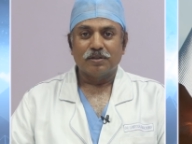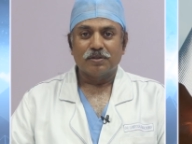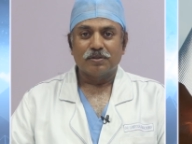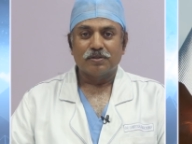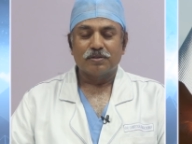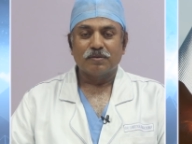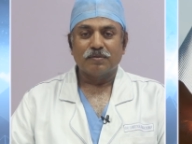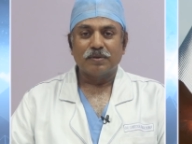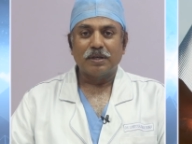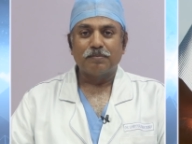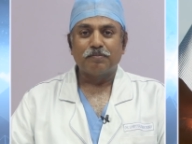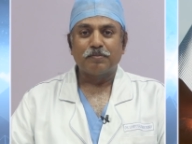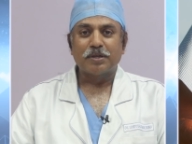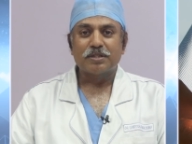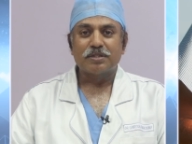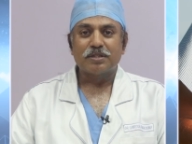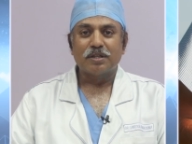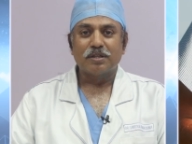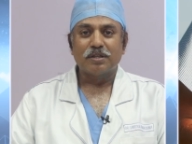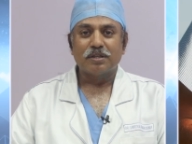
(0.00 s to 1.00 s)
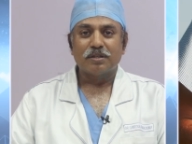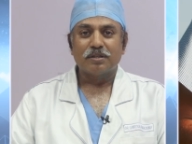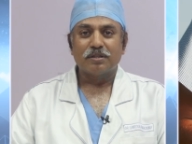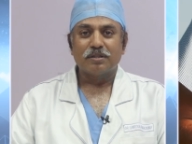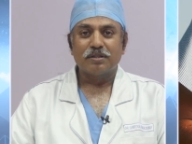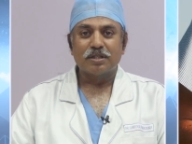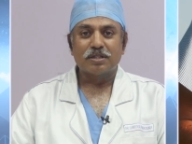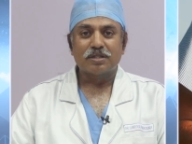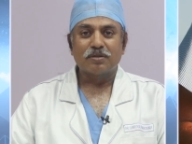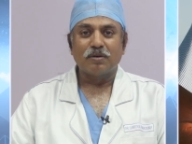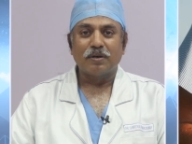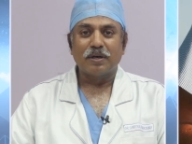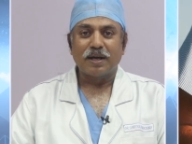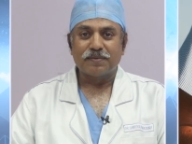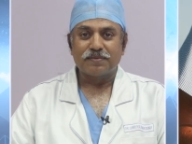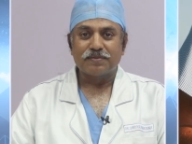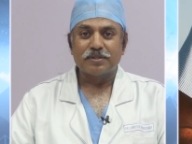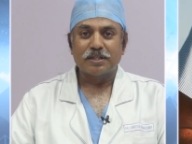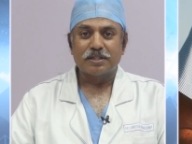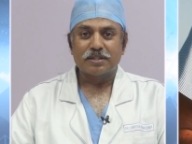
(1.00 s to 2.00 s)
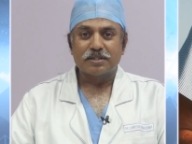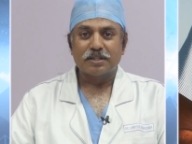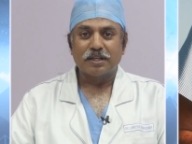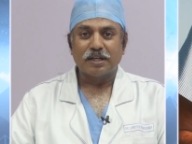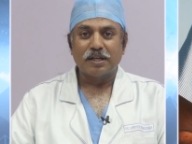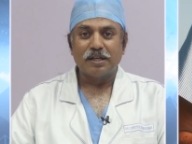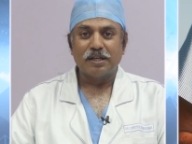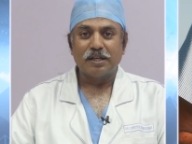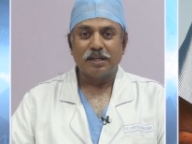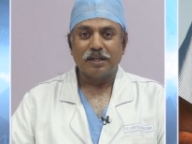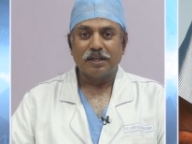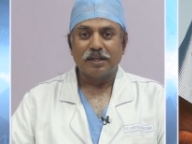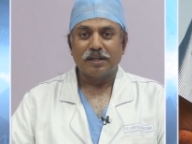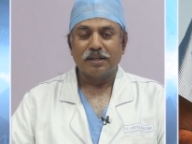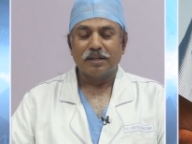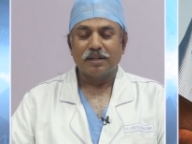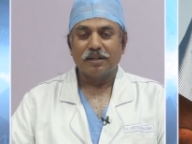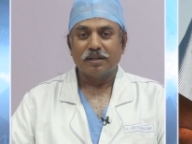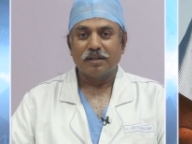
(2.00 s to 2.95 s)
So, when a person just collapses suddenly,